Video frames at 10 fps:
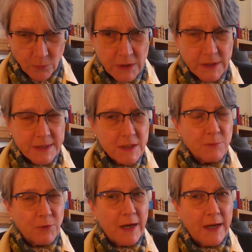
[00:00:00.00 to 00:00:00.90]
really
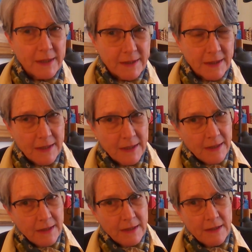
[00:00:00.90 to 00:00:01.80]
spread
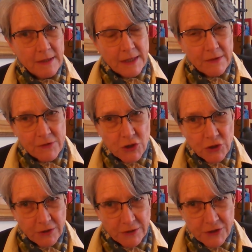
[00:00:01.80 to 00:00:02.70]
in the
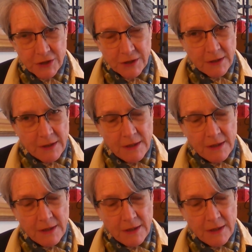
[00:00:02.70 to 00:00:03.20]
church,